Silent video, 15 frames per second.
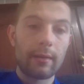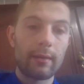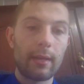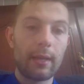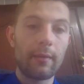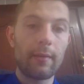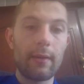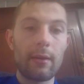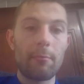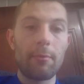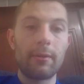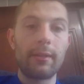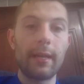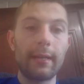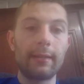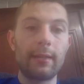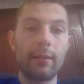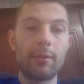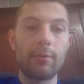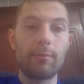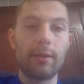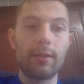They are a
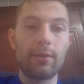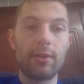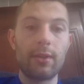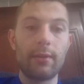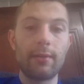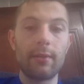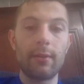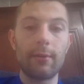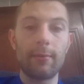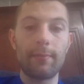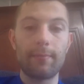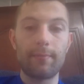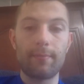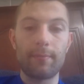protected species, so